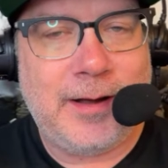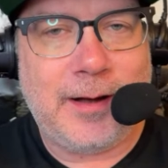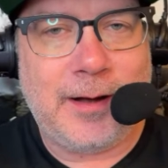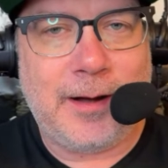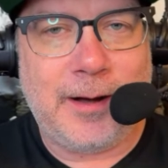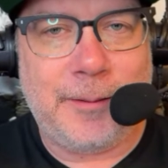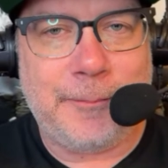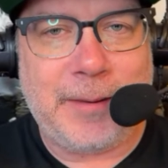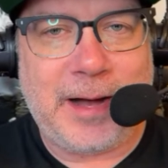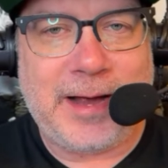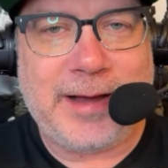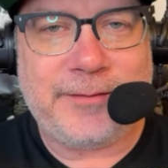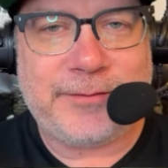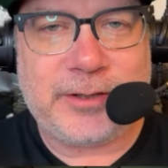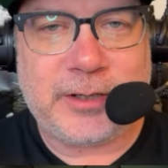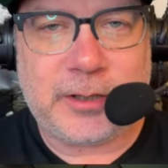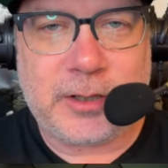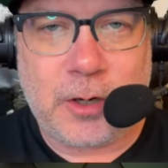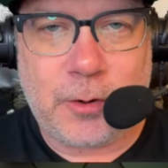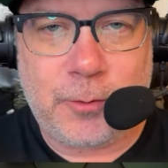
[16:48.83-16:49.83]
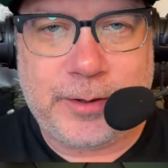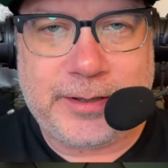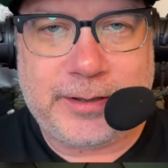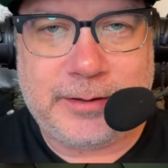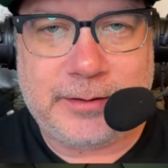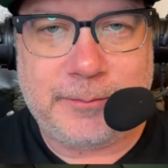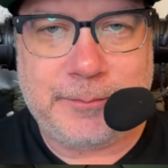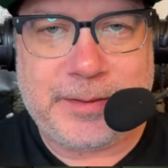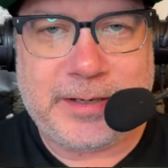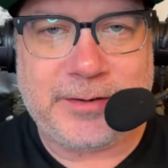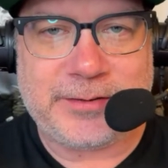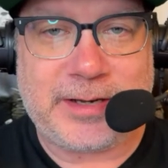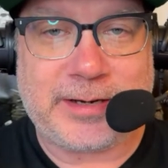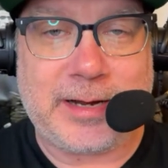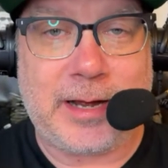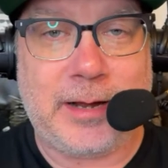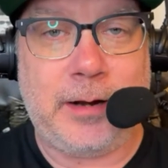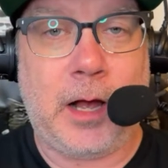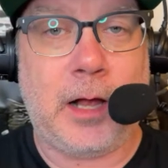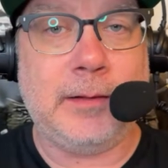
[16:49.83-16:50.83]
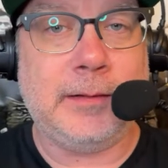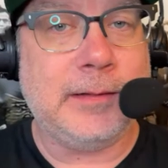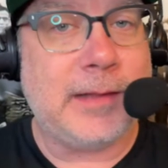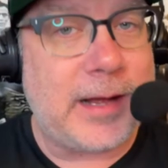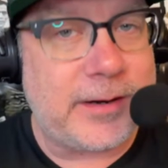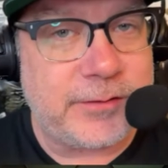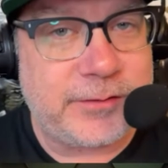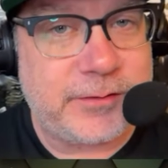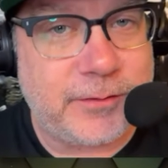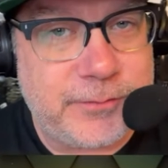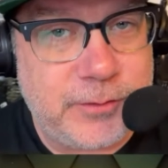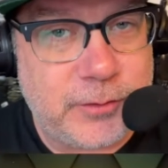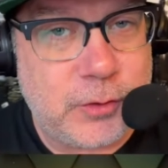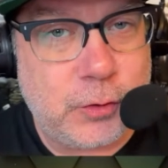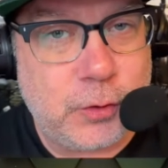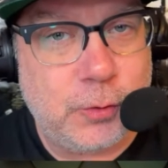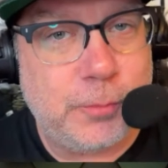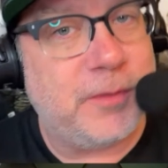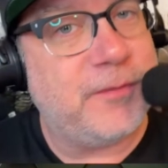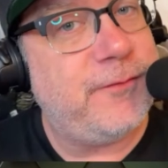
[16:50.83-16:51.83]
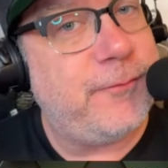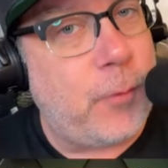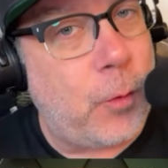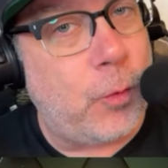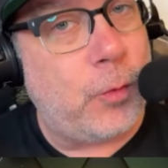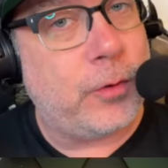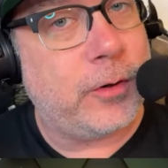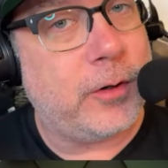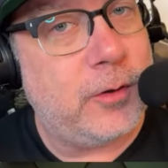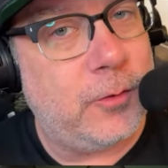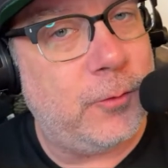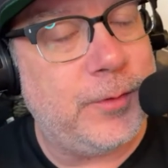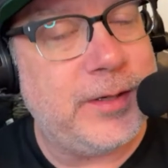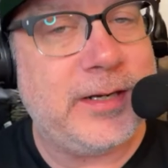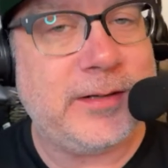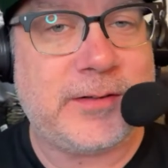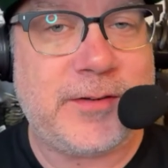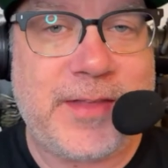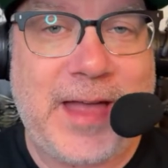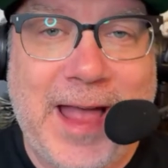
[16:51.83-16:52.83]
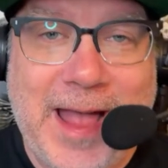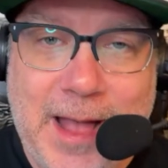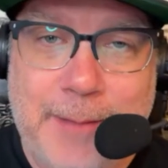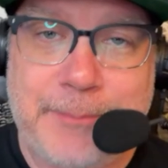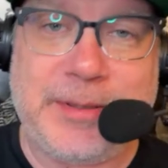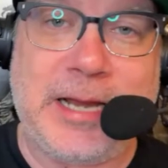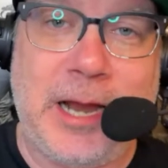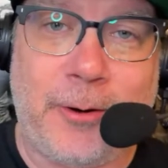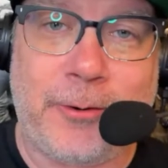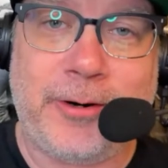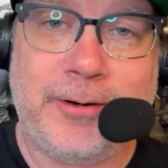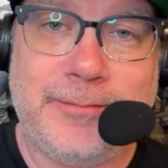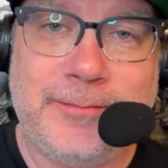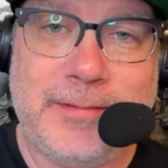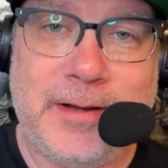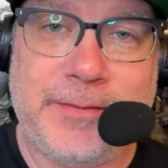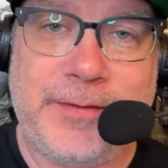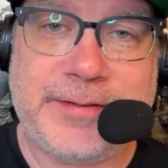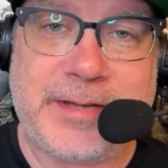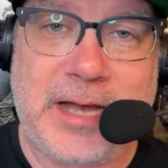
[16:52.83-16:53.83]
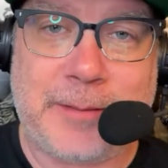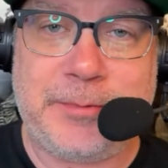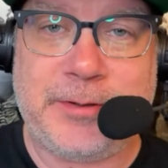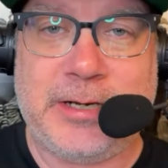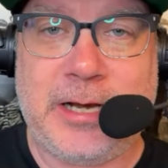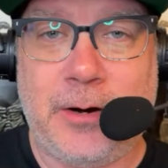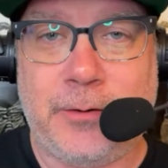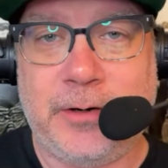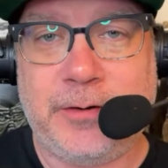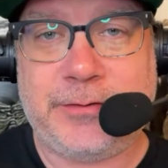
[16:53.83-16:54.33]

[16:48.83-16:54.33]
I have to get going because I got a lot of stuff to do before we get to the happy hour at the top of the hour.